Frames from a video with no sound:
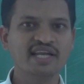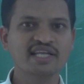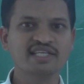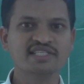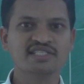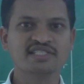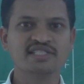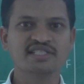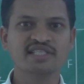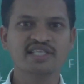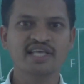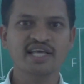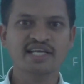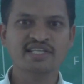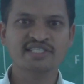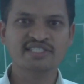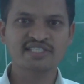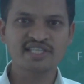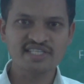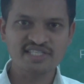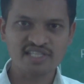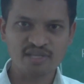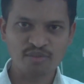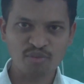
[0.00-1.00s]
is the
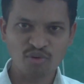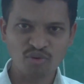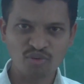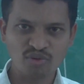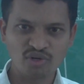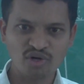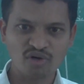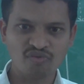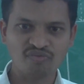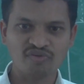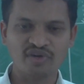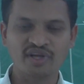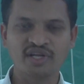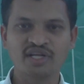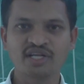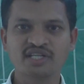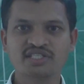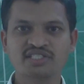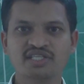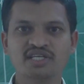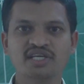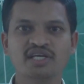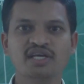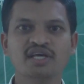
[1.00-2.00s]
excess amount of
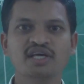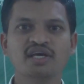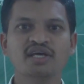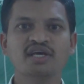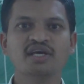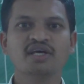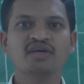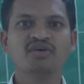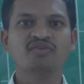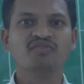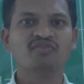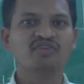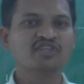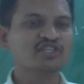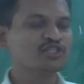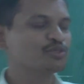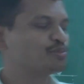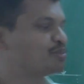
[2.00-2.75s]
energy which is